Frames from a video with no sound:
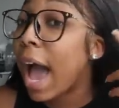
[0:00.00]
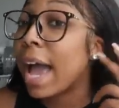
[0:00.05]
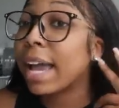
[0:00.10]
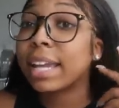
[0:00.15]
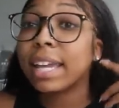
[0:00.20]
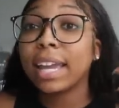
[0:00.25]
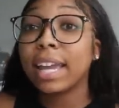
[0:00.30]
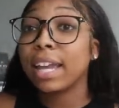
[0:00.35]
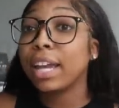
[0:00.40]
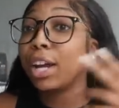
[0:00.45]
I
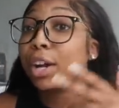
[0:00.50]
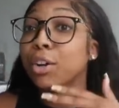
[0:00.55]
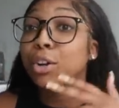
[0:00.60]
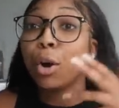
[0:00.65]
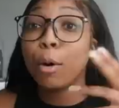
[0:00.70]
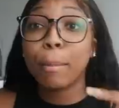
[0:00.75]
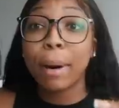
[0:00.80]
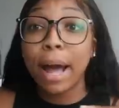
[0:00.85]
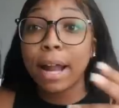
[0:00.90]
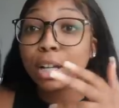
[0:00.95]
can't hear
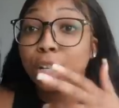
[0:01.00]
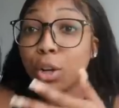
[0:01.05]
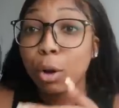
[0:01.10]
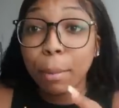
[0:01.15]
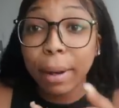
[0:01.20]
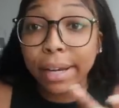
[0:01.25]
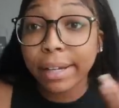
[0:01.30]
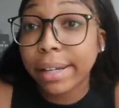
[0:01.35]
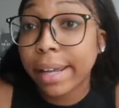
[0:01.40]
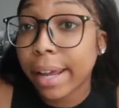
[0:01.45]
nobody.
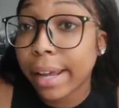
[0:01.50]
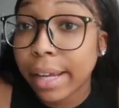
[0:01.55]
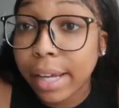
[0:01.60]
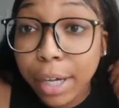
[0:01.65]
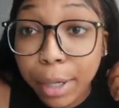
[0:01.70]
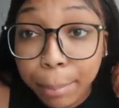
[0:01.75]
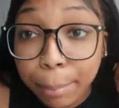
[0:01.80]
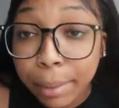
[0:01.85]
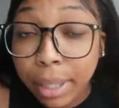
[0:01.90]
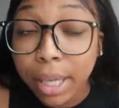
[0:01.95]
Nobody can't
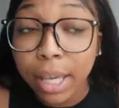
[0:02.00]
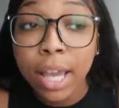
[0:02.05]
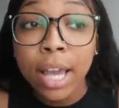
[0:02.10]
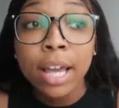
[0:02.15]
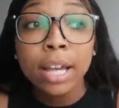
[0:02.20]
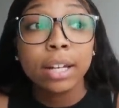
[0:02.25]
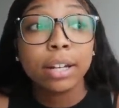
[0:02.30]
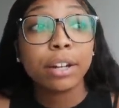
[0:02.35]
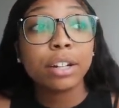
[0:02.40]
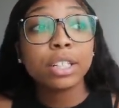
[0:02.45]
hear me.
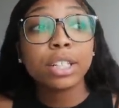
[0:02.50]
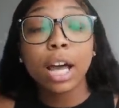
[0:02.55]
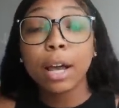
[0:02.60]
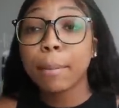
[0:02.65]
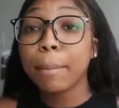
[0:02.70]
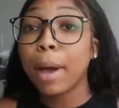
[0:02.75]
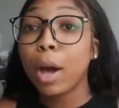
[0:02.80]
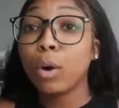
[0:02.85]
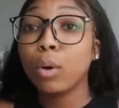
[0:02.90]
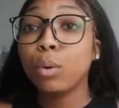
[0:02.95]
They're
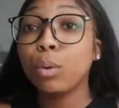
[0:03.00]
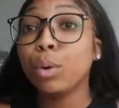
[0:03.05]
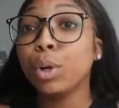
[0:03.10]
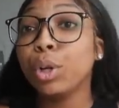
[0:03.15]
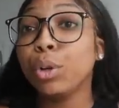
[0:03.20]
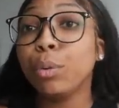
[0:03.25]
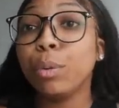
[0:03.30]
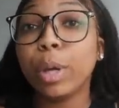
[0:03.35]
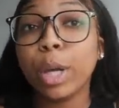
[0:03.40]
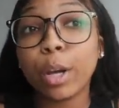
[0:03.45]
talking about who are
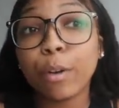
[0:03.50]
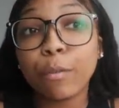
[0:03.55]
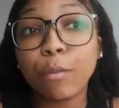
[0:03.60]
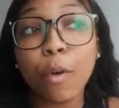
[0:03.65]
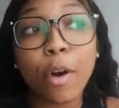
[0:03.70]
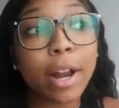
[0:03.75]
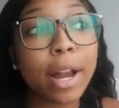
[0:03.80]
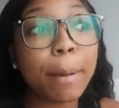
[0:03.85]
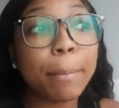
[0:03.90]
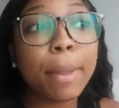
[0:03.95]
you here
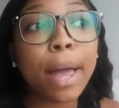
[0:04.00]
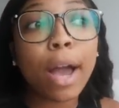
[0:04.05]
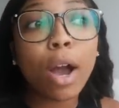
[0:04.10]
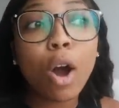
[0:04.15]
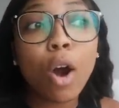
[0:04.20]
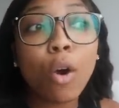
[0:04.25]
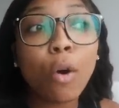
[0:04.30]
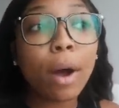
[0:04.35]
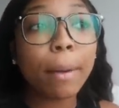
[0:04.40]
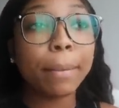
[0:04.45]
for? And I'm like,
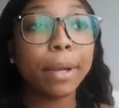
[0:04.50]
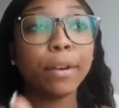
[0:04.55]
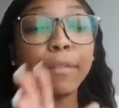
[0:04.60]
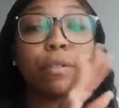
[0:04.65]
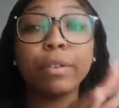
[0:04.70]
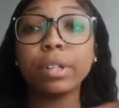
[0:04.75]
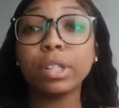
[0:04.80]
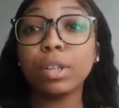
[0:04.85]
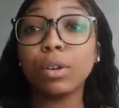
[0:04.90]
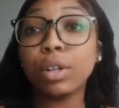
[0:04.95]
oh, I'm here
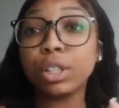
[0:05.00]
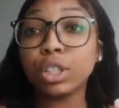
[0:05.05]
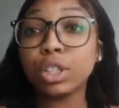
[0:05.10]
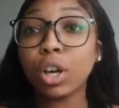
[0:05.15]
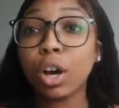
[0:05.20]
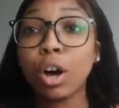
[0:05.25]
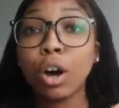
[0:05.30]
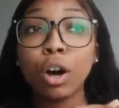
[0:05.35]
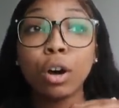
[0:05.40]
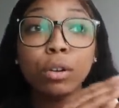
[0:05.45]
for so and
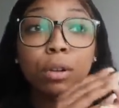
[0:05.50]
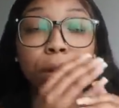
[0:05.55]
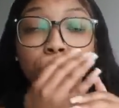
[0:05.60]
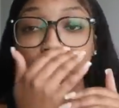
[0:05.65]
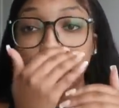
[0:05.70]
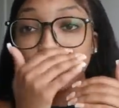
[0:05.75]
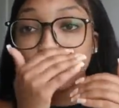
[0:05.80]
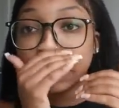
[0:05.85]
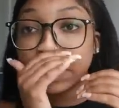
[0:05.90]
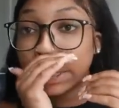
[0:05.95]
so. You
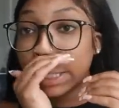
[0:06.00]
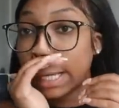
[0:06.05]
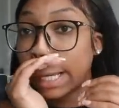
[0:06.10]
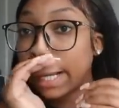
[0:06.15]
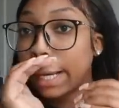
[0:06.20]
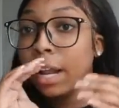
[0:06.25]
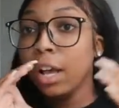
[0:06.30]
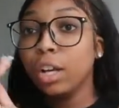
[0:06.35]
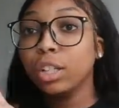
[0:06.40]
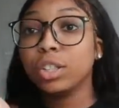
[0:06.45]
get what I'm
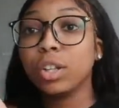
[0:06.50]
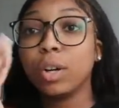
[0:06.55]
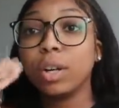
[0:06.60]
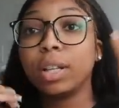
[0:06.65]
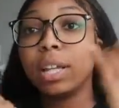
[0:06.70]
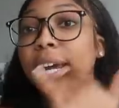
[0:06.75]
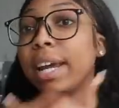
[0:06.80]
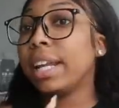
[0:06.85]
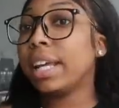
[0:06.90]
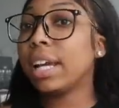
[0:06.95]
saying? So
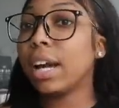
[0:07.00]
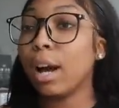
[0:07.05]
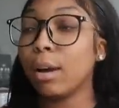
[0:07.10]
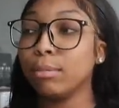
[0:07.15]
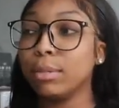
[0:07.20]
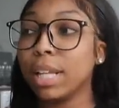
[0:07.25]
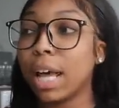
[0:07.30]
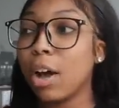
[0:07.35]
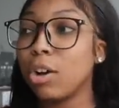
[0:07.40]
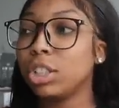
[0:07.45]
the lady
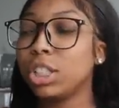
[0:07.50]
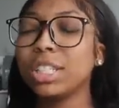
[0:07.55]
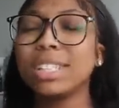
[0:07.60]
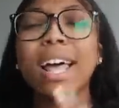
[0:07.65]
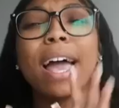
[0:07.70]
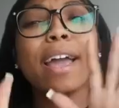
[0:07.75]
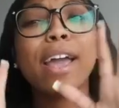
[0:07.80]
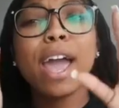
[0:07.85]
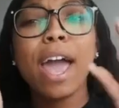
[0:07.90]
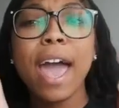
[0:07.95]
comes out and she's
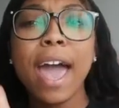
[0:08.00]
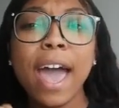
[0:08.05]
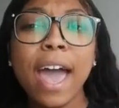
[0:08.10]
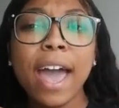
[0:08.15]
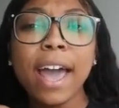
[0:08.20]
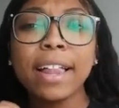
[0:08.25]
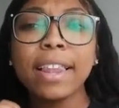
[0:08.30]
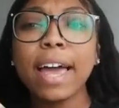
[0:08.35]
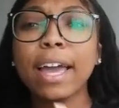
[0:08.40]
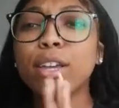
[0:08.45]
like,
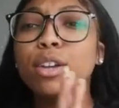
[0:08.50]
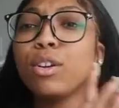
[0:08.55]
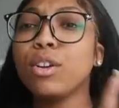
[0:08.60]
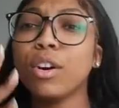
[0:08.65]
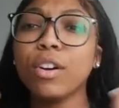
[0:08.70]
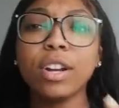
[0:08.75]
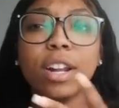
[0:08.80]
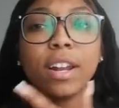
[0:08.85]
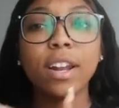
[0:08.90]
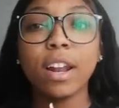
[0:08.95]
hey, like, you
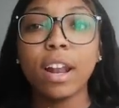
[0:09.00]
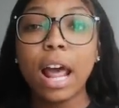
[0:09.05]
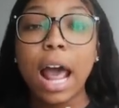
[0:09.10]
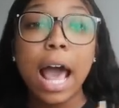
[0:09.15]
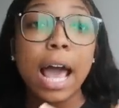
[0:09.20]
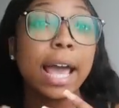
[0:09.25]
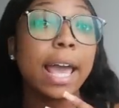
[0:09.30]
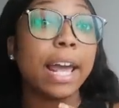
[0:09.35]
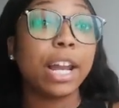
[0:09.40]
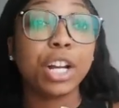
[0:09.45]
know, da da
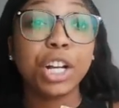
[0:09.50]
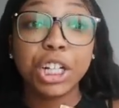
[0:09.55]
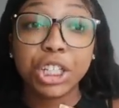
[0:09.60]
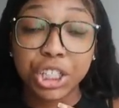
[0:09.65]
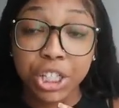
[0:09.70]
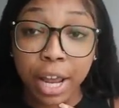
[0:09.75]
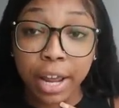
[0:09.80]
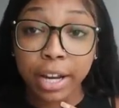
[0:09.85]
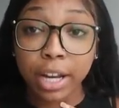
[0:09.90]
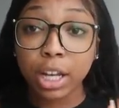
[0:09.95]
da.
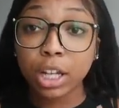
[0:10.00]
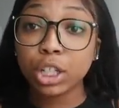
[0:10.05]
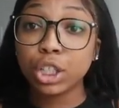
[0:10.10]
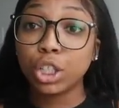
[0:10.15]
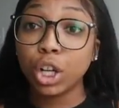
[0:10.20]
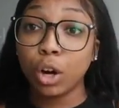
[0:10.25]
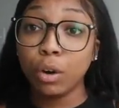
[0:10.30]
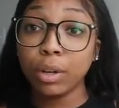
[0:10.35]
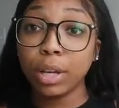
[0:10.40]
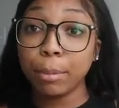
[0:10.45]

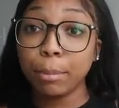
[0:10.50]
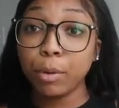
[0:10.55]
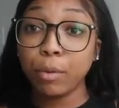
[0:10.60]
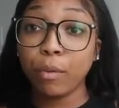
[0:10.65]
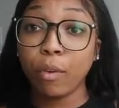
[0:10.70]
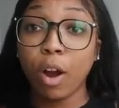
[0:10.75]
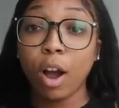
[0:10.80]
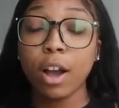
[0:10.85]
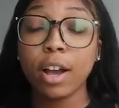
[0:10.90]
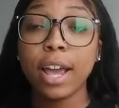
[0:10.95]
Energetic. Don't get
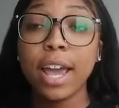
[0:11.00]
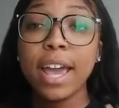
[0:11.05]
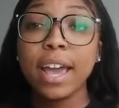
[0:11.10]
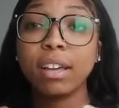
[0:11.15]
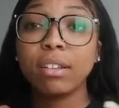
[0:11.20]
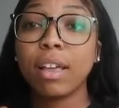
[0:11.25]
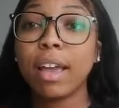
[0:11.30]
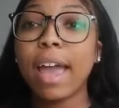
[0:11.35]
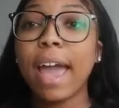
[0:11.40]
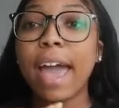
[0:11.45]
me wrong.
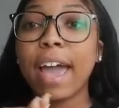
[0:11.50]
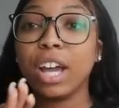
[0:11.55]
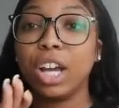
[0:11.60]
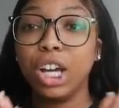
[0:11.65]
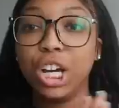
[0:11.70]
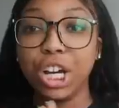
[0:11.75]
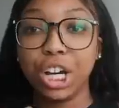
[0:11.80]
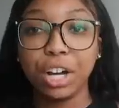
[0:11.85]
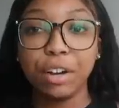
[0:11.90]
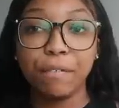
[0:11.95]
They
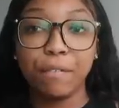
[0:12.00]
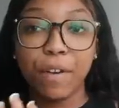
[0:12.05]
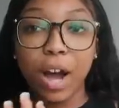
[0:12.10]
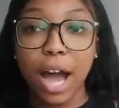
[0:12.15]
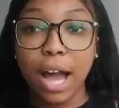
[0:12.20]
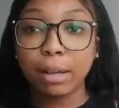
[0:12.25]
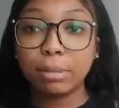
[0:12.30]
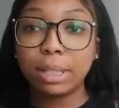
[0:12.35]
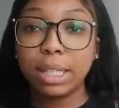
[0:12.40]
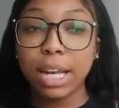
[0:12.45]
had good
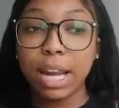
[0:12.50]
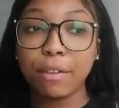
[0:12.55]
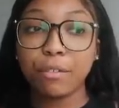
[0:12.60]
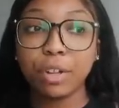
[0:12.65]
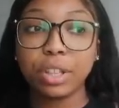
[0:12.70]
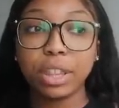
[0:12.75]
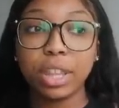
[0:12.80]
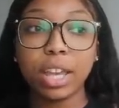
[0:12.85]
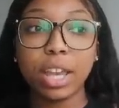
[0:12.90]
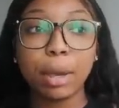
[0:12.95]
vibes and
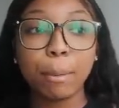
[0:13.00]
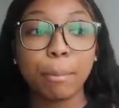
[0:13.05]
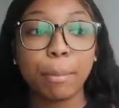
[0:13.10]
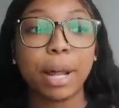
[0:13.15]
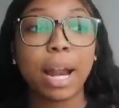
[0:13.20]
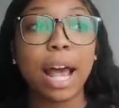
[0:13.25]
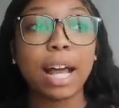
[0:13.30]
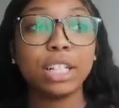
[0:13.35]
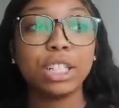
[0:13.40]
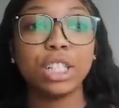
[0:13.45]
everything,
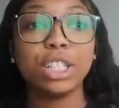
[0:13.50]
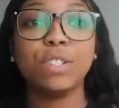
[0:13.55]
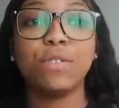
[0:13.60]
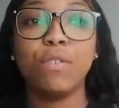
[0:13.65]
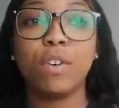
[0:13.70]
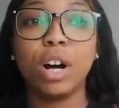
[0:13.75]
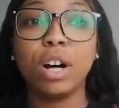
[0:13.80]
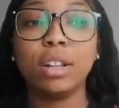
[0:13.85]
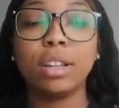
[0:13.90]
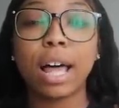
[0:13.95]
but I
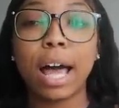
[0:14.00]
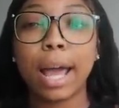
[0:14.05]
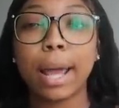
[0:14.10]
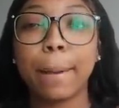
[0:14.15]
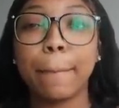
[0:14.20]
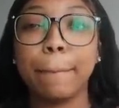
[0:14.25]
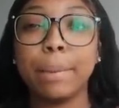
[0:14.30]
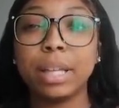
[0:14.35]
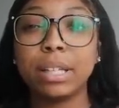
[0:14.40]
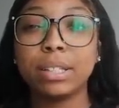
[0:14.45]
just felt
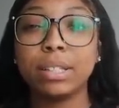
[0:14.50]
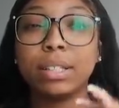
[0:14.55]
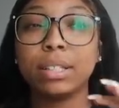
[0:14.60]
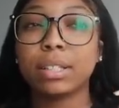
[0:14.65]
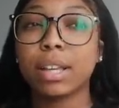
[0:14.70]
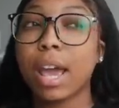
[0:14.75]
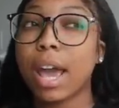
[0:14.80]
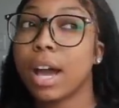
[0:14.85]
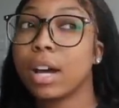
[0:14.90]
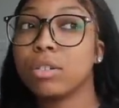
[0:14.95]
like
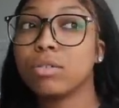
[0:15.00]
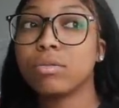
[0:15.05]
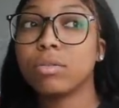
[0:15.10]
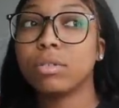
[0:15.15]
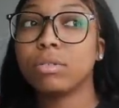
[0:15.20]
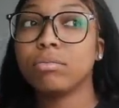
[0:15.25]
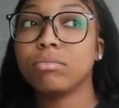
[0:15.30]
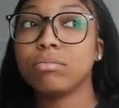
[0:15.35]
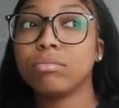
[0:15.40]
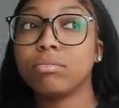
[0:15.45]
business
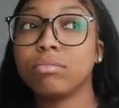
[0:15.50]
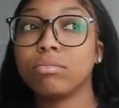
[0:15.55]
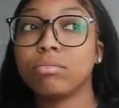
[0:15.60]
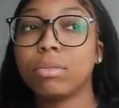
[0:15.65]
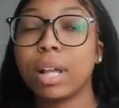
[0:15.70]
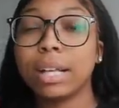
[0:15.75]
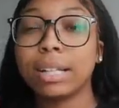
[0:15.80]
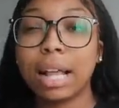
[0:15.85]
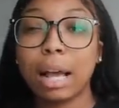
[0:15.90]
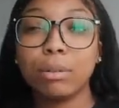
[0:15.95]
casual
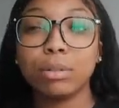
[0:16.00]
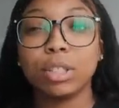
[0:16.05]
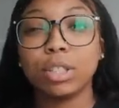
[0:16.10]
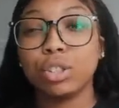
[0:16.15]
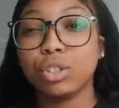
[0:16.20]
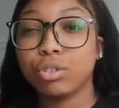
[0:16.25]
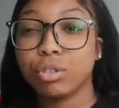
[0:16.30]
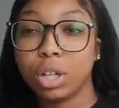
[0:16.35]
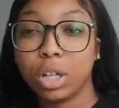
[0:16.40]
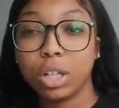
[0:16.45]
like that was
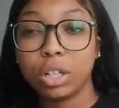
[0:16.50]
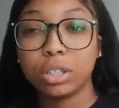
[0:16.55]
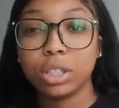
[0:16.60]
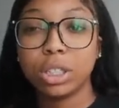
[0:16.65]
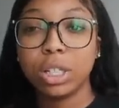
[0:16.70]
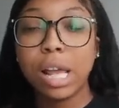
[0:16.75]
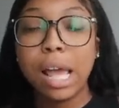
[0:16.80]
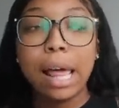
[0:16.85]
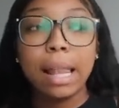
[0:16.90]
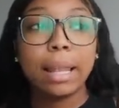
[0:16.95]
a
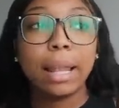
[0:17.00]
stretch.